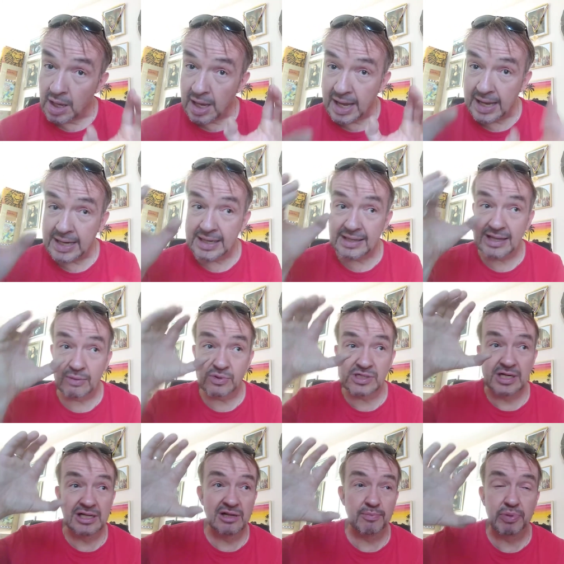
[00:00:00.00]
and there was a
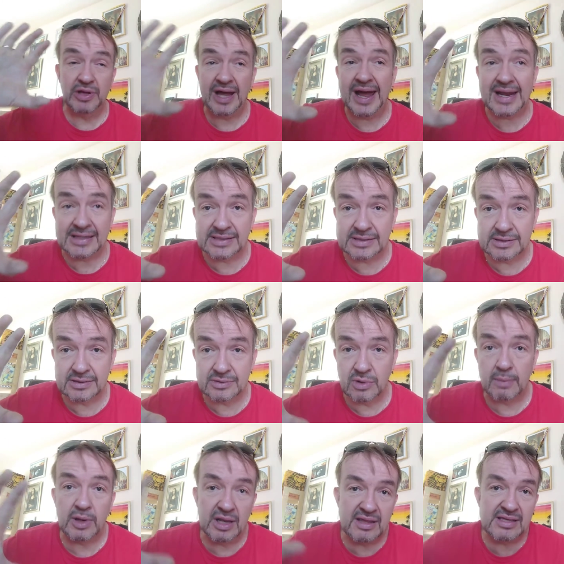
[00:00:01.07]
little plant.
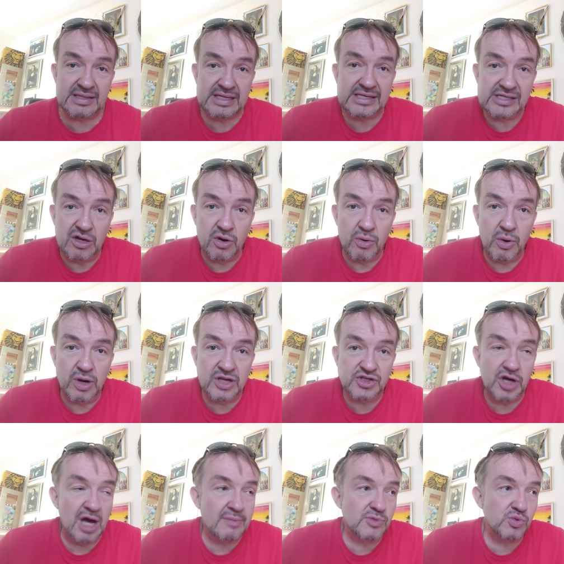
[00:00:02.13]
I mean, these corona
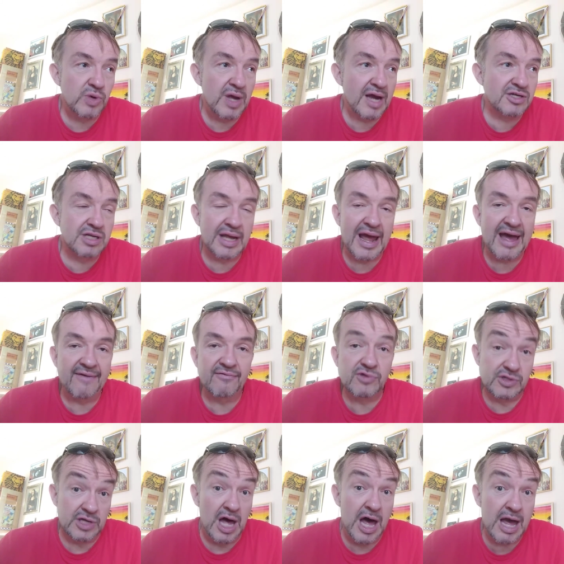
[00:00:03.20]
times, we actually have
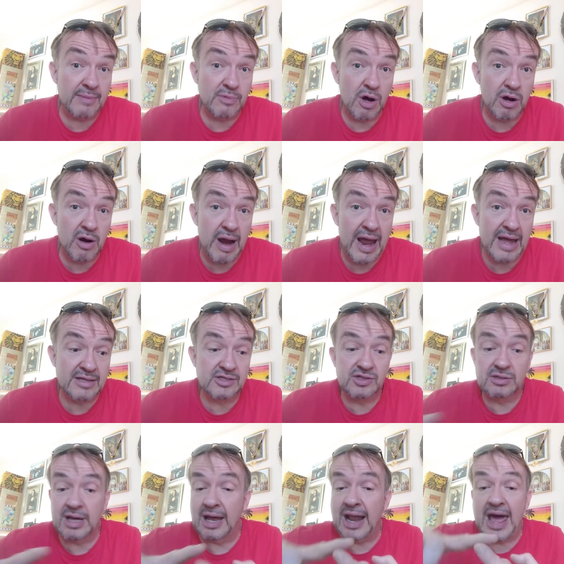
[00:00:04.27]
time on our
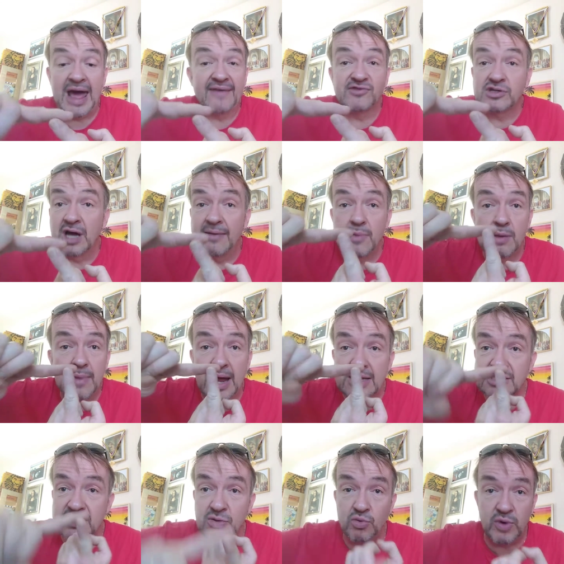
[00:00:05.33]
hands, and I have time on my
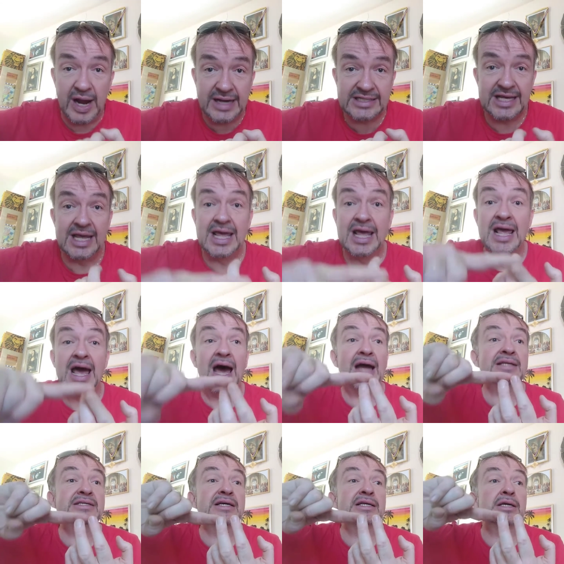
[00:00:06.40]
hands to write. I
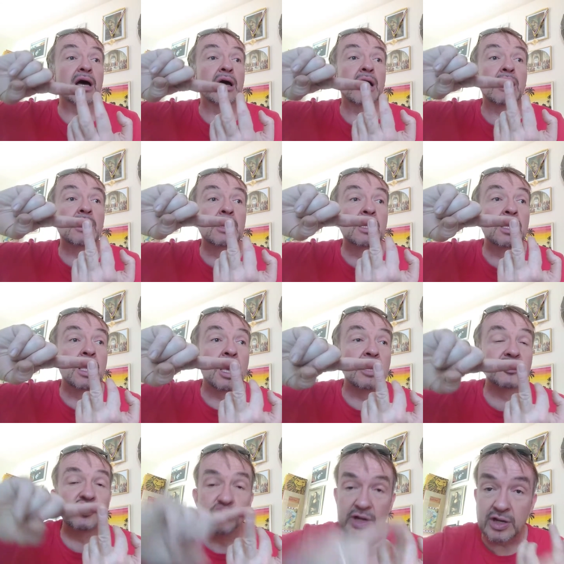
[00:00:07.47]
did a, a
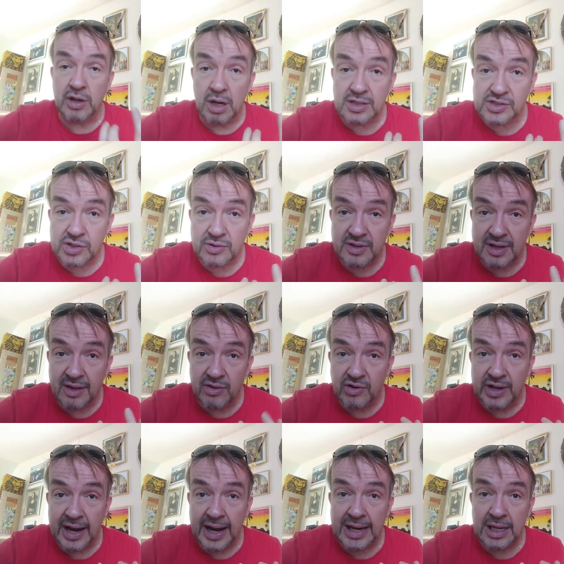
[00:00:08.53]
street concert the other
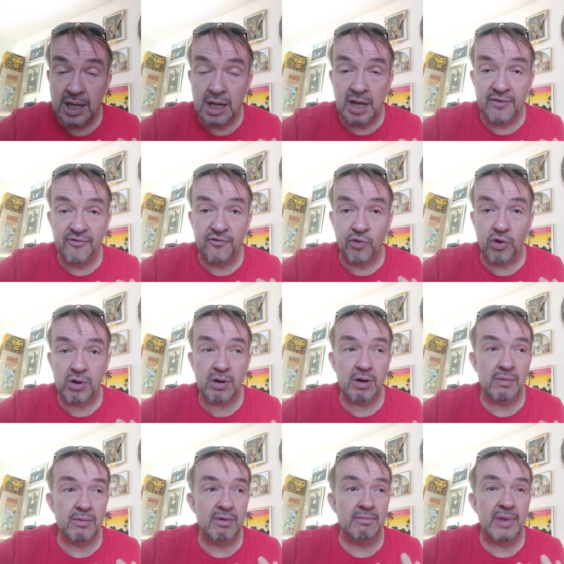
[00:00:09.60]
day for
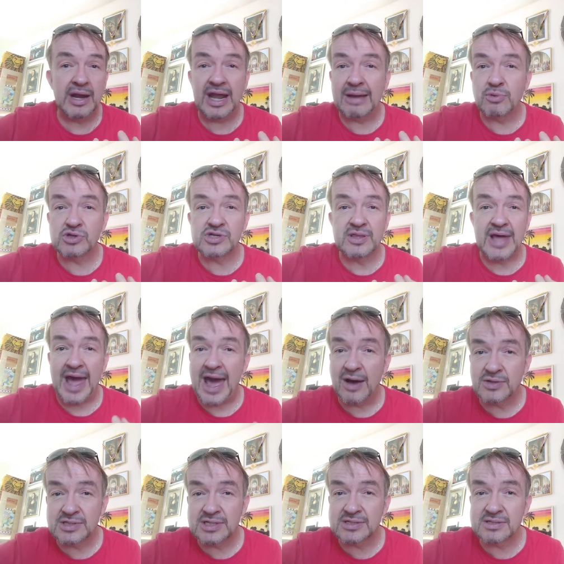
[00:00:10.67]
my neighbors in the
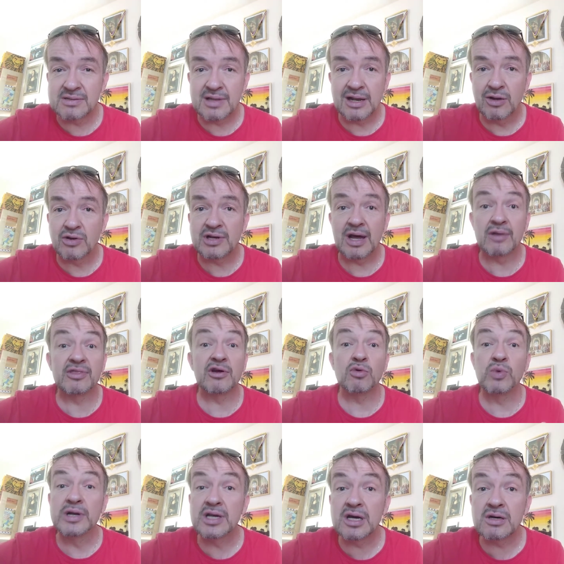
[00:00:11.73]
houses, and they looked out their
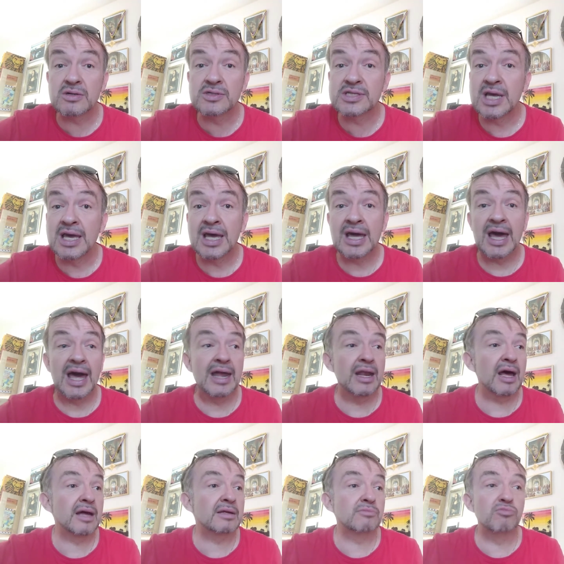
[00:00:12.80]
windows, and
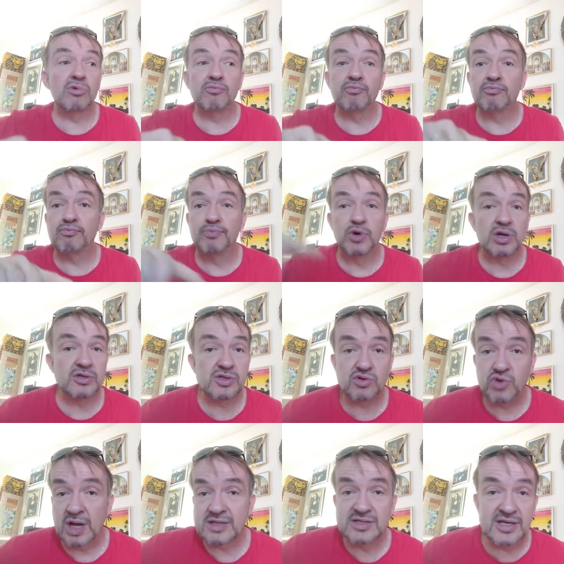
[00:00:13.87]
I put a
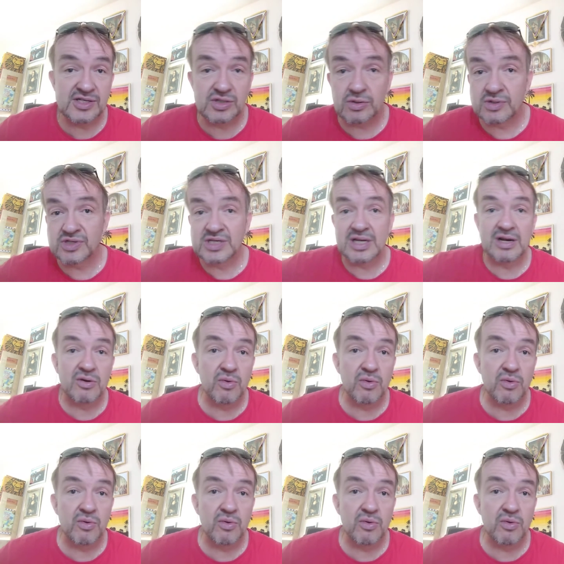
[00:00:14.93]
transistor, a C D